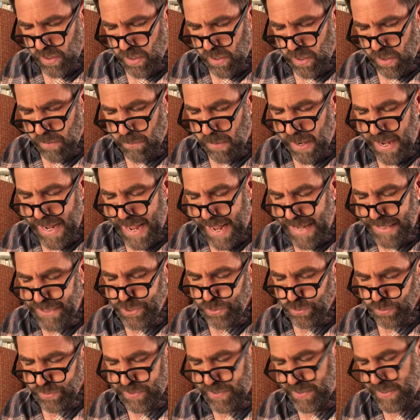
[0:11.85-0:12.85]
My
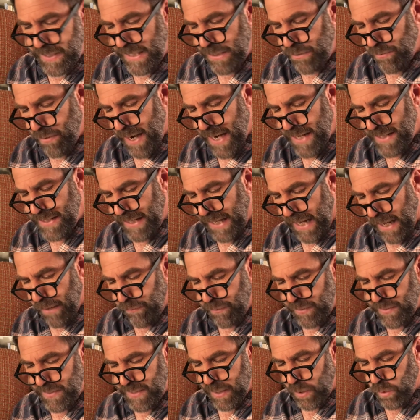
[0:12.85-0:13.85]
annual seed raising
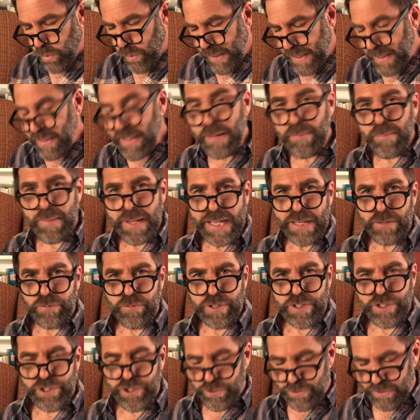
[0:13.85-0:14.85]
efforts are quickly being
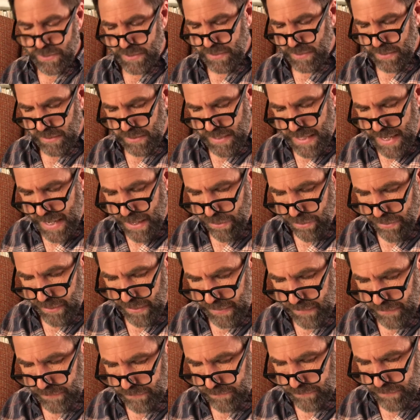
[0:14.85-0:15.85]
reduced to
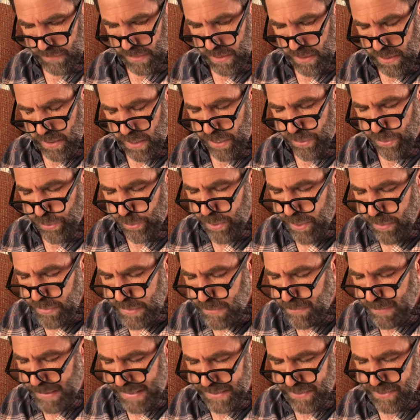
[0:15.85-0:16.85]
nothing. I thought I was
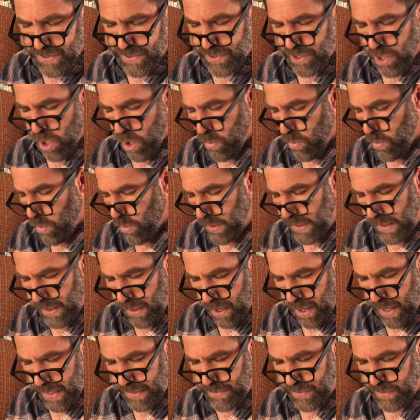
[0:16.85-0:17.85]
being so
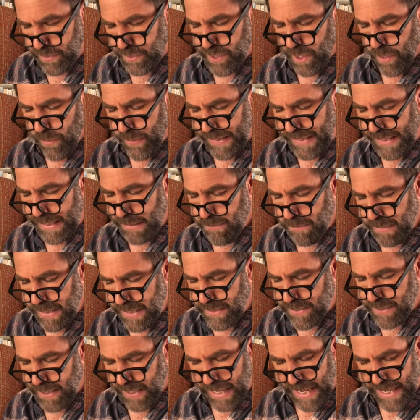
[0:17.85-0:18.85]
organised, sowing in
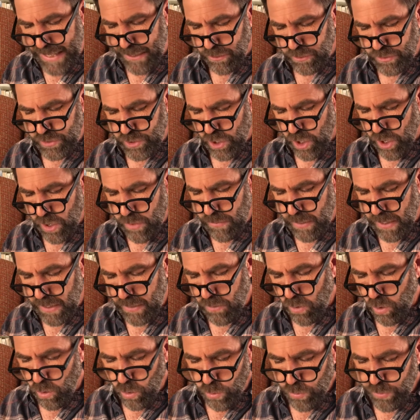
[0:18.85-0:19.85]
mid to late October,
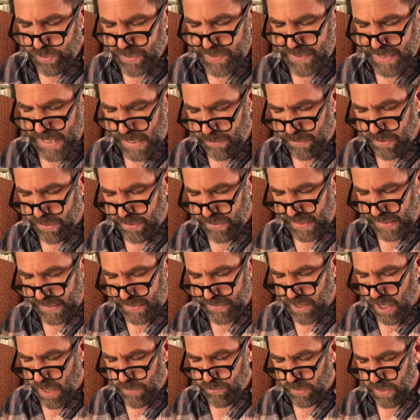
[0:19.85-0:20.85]
all the summer
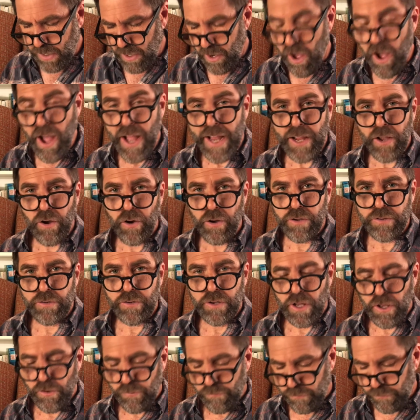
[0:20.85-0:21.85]
things I'm relying on
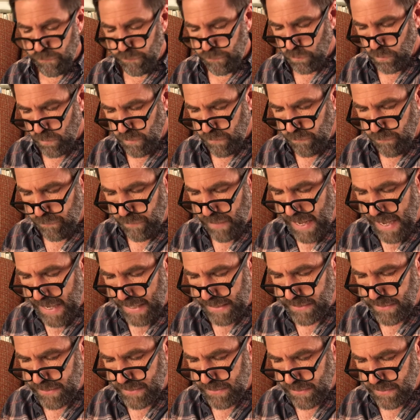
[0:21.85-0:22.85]
for full
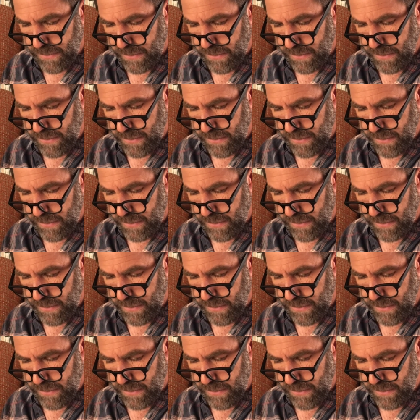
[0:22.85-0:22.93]
effect.